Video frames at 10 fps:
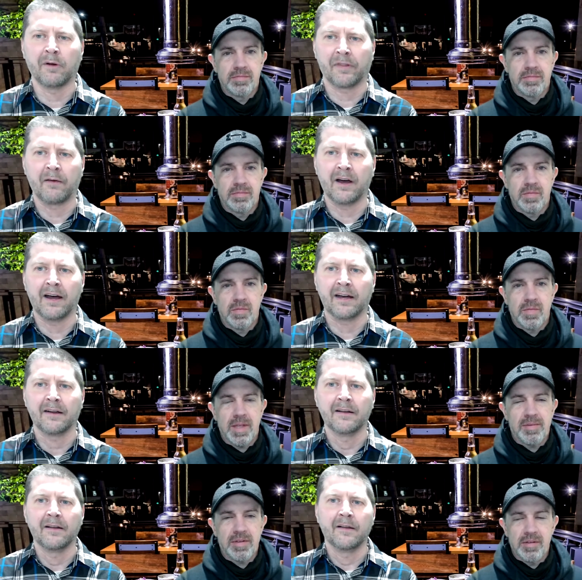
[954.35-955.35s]
Speaker 1: they want.
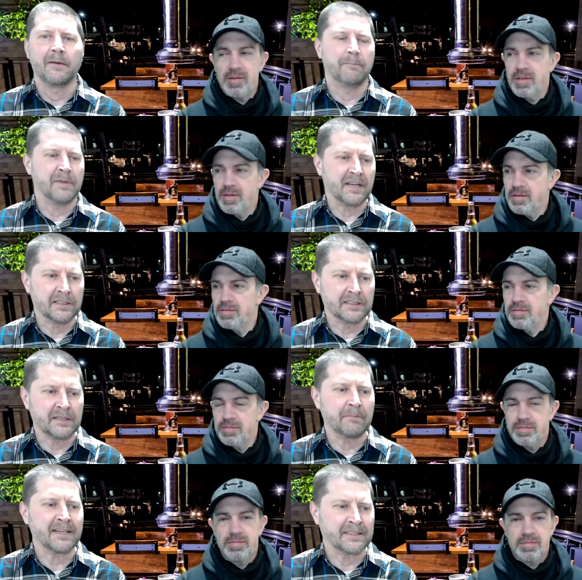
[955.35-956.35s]
Absolutely. Because it
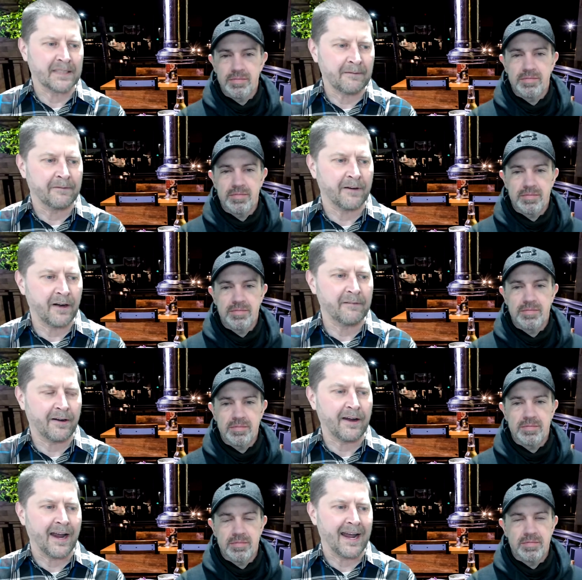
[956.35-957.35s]
makes them very,
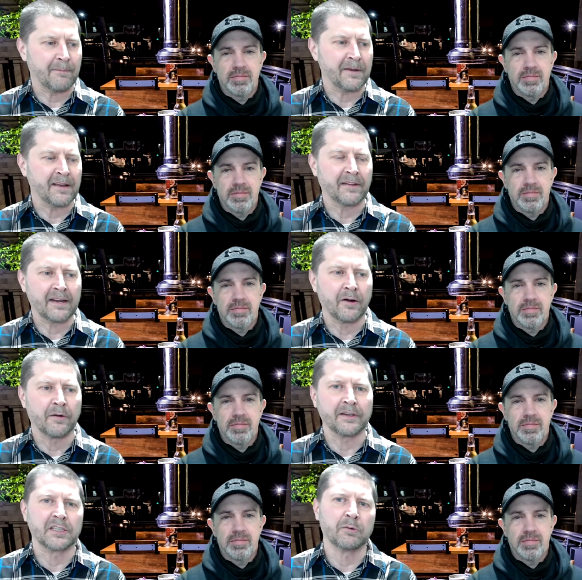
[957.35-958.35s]
very happy, and they know
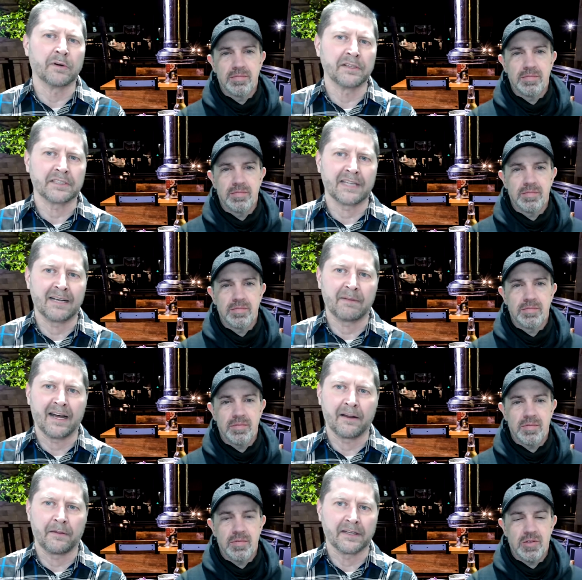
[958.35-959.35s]
that you're willing to stand behind
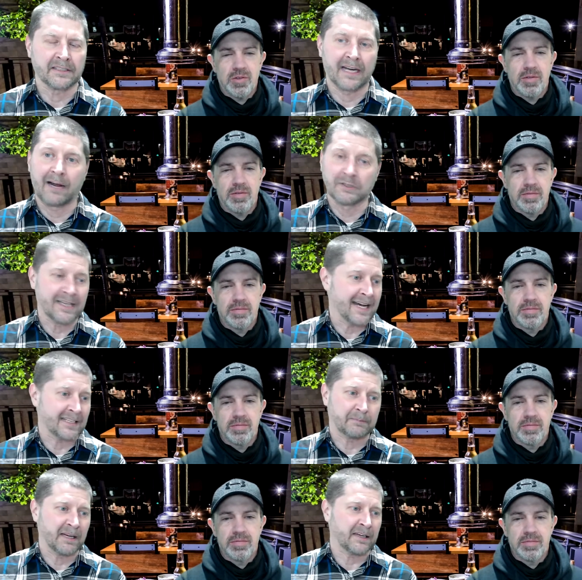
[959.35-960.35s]
the things. Sure. And I was not
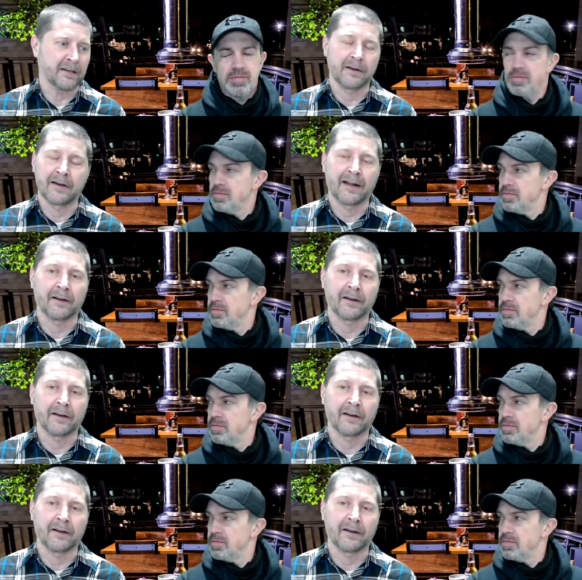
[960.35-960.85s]
expecting a $100